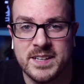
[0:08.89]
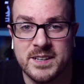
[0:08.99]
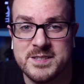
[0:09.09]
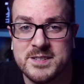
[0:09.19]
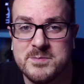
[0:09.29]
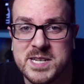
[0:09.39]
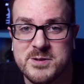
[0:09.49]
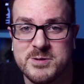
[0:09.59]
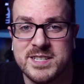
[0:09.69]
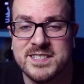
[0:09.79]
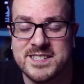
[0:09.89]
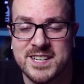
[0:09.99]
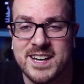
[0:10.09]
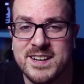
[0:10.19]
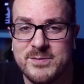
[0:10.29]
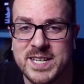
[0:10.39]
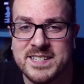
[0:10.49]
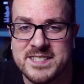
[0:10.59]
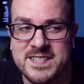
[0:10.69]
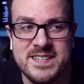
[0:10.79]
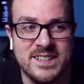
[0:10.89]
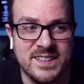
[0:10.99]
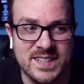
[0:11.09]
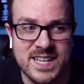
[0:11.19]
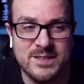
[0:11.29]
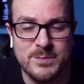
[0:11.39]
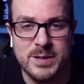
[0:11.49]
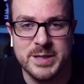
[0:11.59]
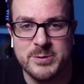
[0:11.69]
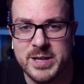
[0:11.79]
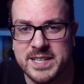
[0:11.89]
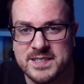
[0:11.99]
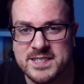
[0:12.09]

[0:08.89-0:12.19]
Now this is going to be interesting because I have not seen a lot of Mellie Grant